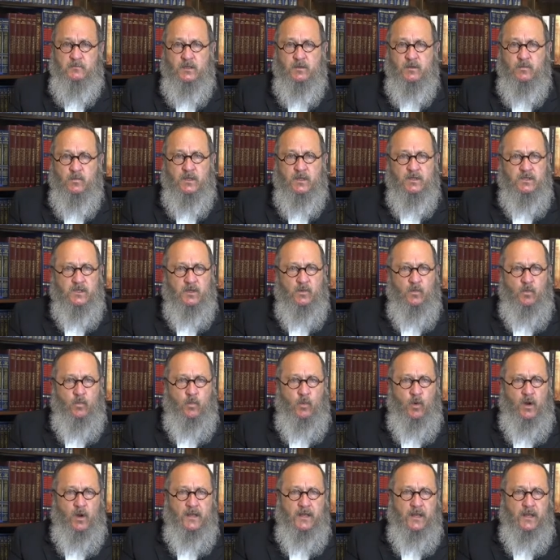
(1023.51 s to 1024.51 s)
Was it
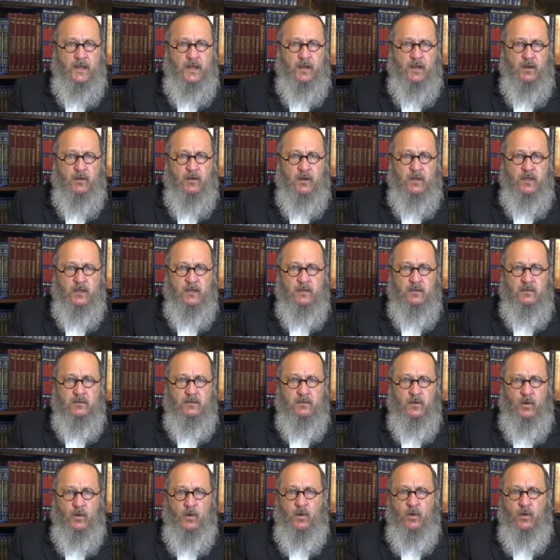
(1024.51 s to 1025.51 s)
one area,
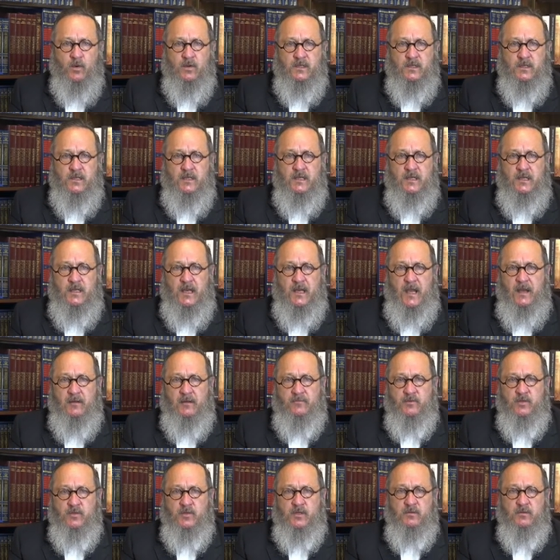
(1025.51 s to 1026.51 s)
or did he
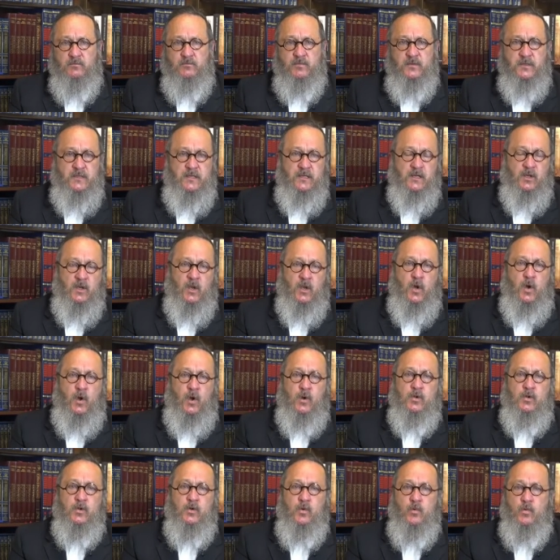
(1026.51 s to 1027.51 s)
have to complete a
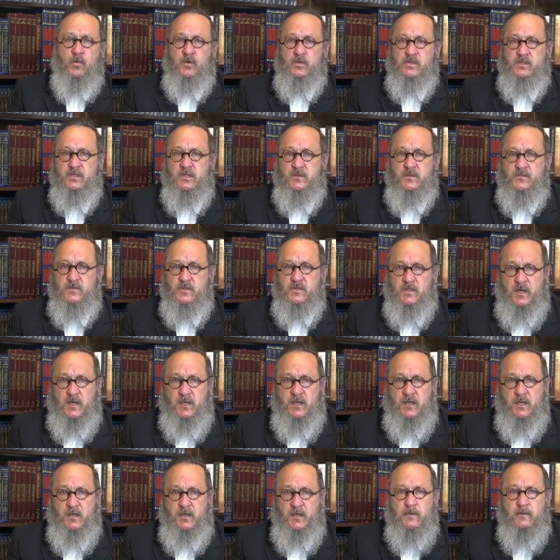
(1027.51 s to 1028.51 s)
long course of
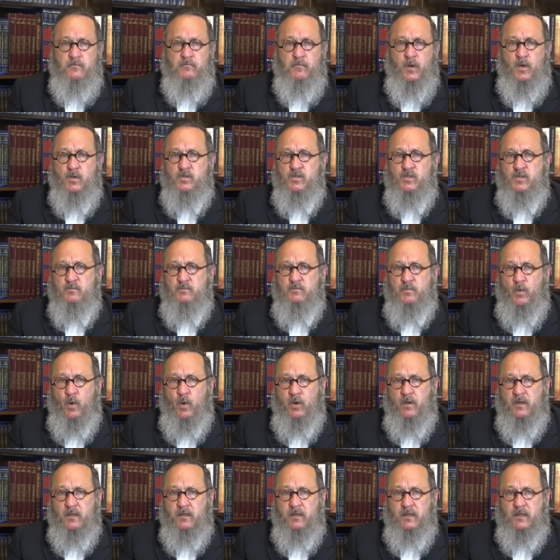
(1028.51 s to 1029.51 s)
study? Most
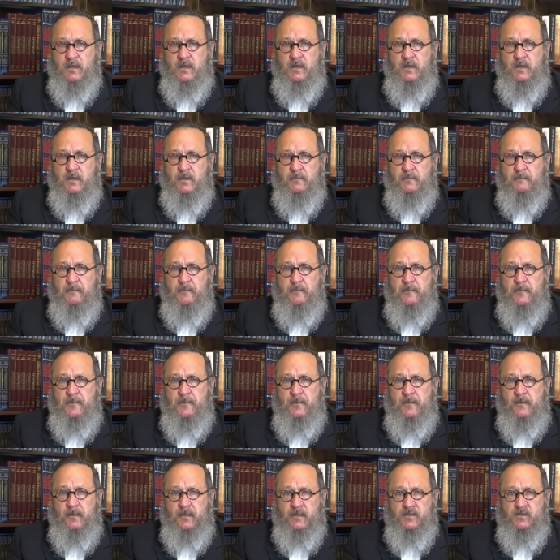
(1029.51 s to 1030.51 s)
importantly,
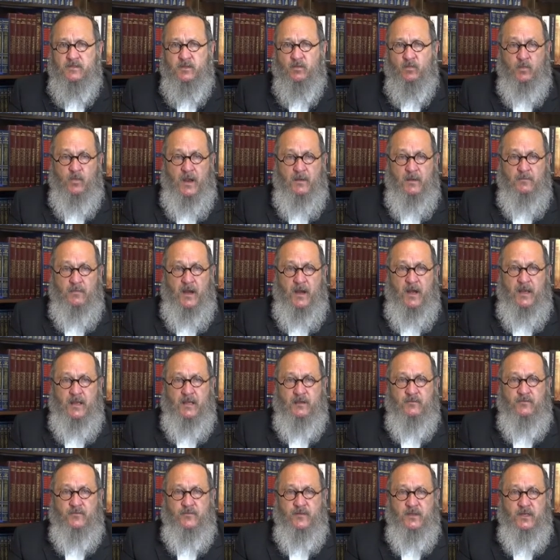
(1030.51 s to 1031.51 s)
is the rabbi
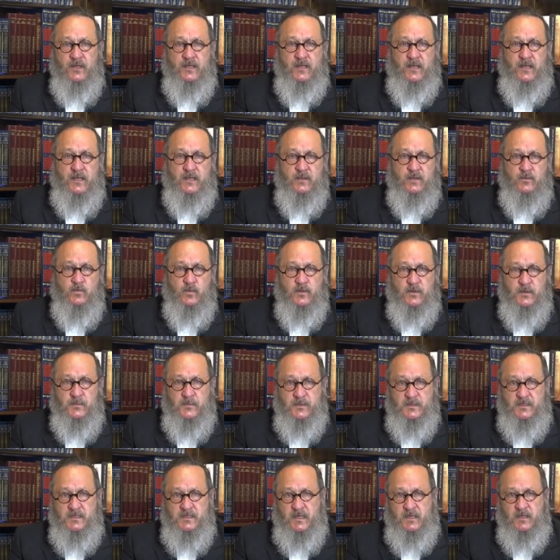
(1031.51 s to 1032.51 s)
affiliated with a
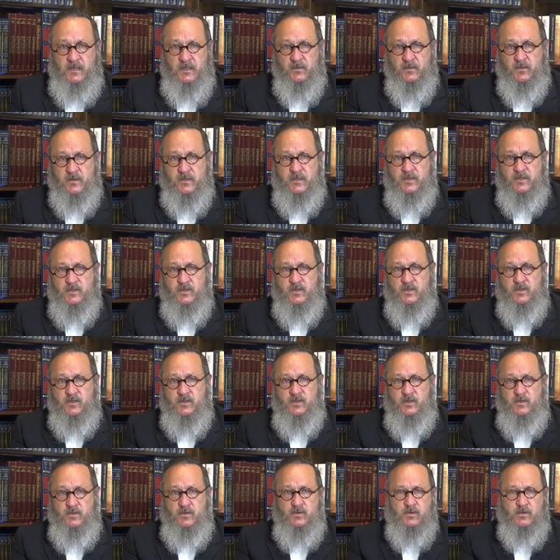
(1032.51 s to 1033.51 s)
particular
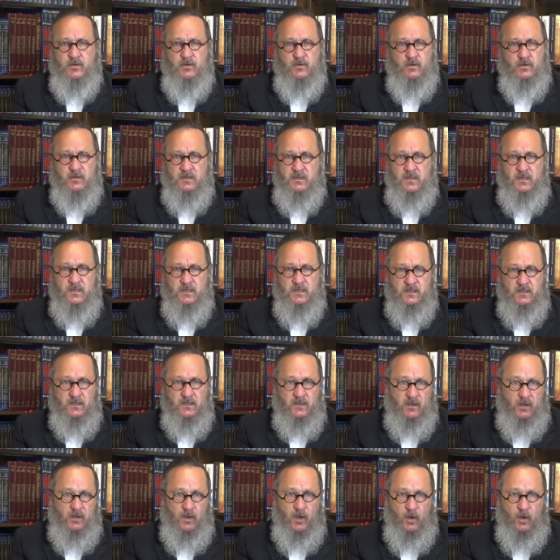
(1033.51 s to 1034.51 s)
institution, or he is
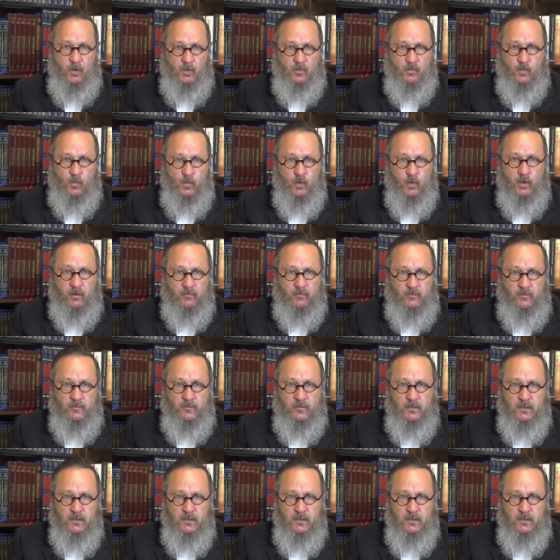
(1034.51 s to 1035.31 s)
a lone wolf,